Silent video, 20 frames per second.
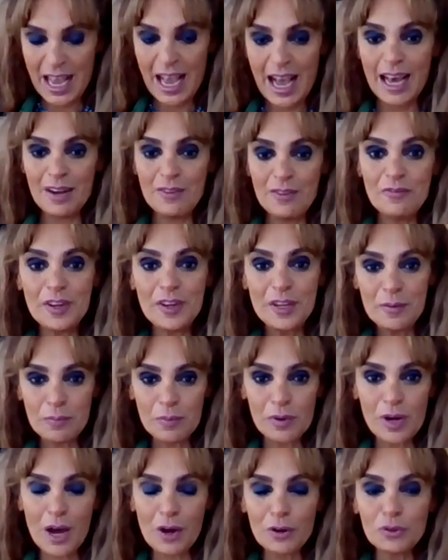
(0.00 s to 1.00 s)
I'm very
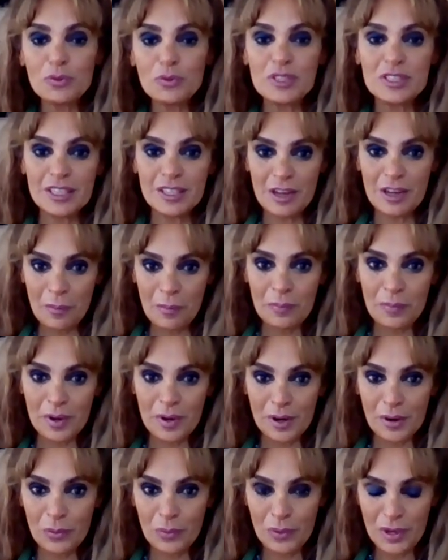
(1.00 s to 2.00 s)
proud with the number.
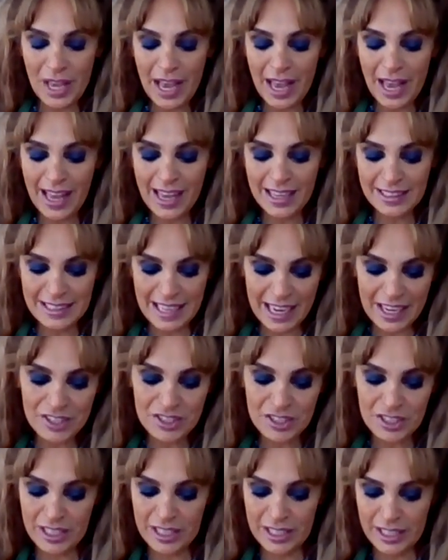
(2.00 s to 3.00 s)
We had
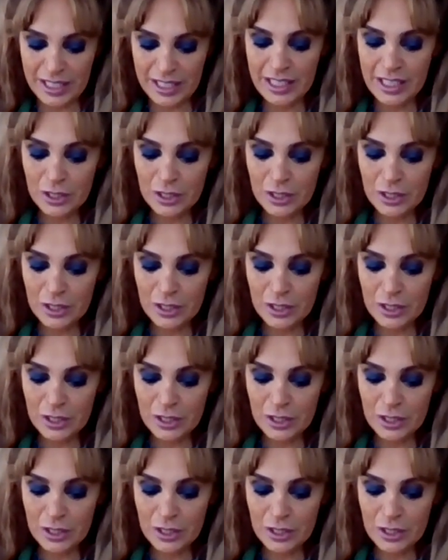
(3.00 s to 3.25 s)
actually